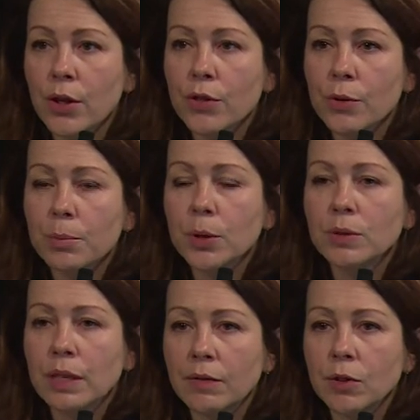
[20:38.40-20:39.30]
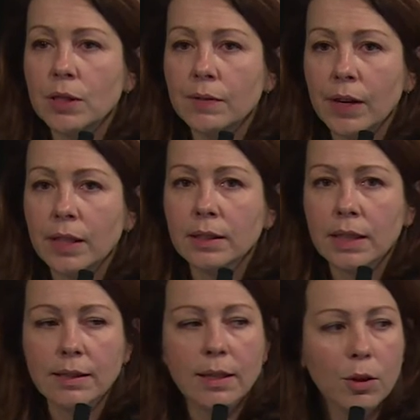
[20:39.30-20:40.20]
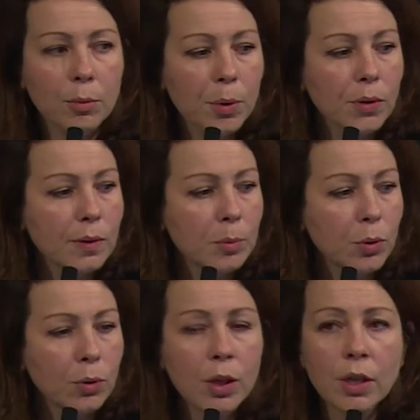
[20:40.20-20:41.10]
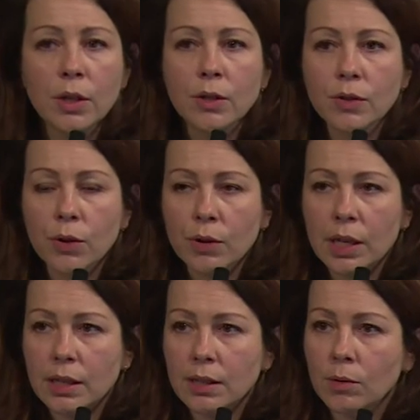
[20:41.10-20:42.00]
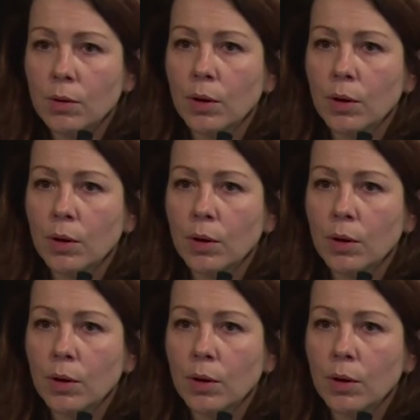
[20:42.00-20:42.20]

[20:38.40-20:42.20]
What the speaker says: the most diversified catalog possible so that